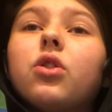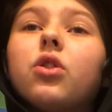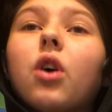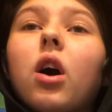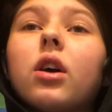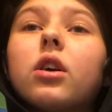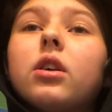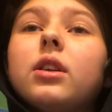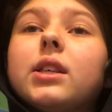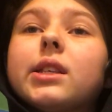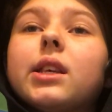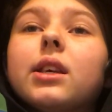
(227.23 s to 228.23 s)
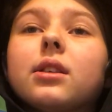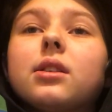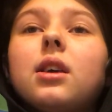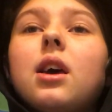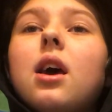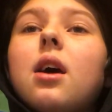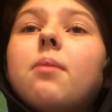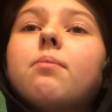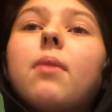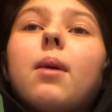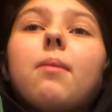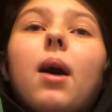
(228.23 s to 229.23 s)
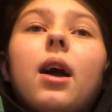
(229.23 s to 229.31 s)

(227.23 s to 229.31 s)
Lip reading: thought could exist. In my